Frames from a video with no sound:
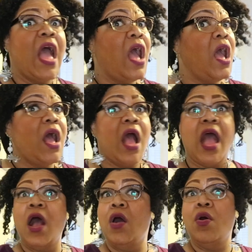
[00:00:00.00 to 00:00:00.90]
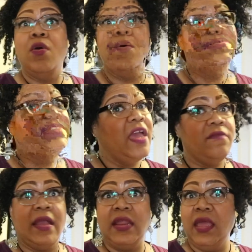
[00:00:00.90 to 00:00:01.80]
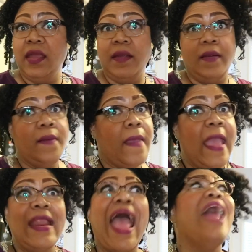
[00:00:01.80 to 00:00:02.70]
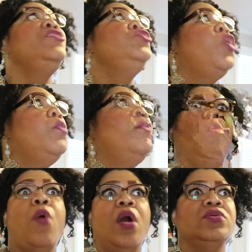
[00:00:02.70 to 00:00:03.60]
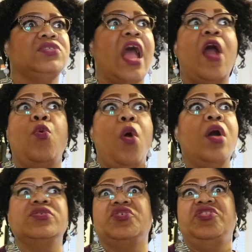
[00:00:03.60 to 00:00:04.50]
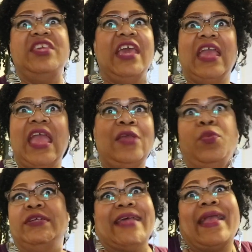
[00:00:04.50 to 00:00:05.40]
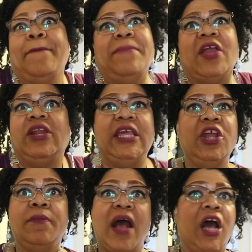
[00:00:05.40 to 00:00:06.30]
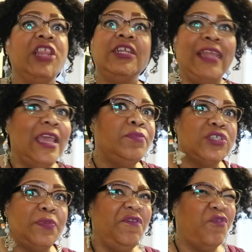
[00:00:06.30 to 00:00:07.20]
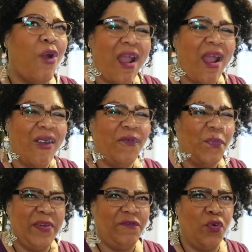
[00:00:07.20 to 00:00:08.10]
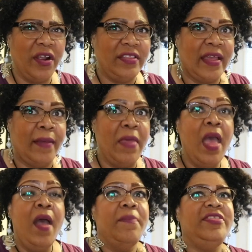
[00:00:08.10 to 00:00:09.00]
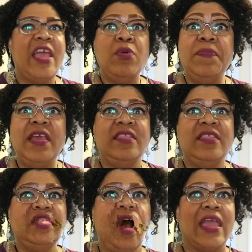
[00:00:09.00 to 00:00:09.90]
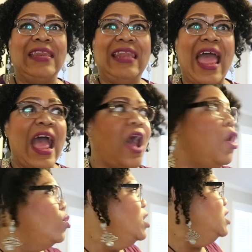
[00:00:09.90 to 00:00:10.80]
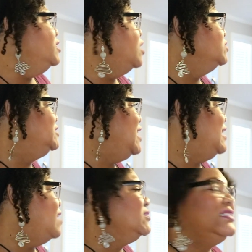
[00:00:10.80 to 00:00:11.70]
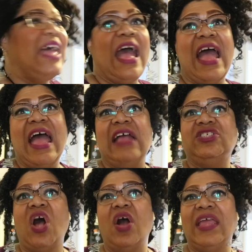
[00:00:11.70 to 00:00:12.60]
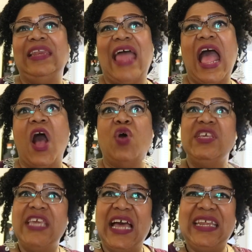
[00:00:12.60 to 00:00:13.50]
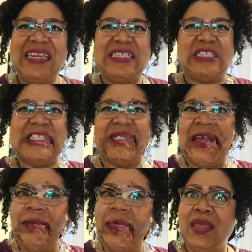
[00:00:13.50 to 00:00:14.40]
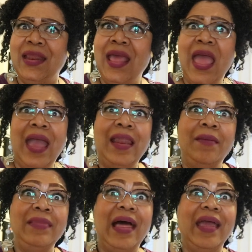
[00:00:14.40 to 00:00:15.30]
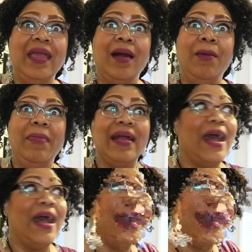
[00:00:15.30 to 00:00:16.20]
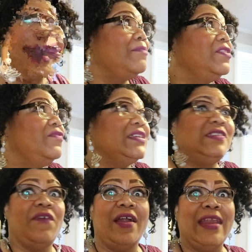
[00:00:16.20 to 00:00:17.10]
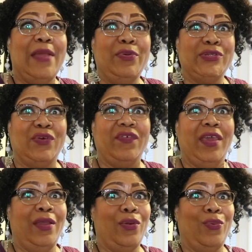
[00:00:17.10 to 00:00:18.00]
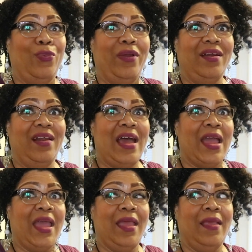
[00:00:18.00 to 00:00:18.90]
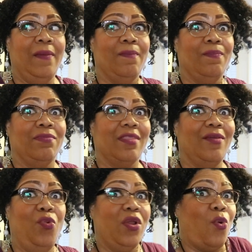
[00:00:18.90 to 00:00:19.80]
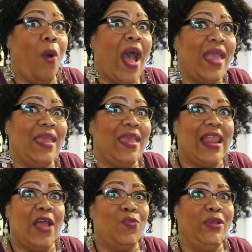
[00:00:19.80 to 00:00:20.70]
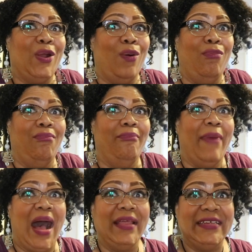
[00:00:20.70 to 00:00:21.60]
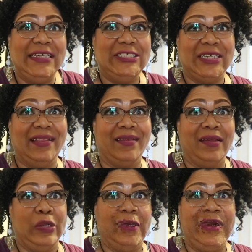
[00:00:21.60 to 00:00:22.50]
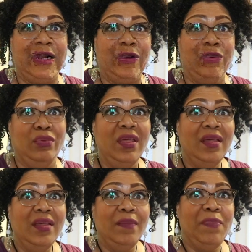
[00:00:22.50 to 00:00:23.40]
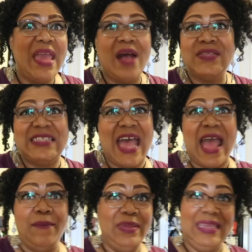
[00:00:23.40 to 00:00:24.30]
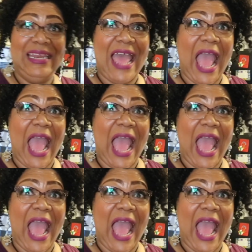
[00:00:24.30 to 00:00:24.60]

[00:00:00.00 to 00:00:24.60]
I don't, that right there, and I know our walls are thick, and because I can barely hear my other neighbors before them, but they would be in there talking loud. They'll stand outside talking loud, yelling and screaming, and I'm like, oh my God. And like the rest of our neighbors over here, we're quiet, like we don't bother each other, and we don't be outside being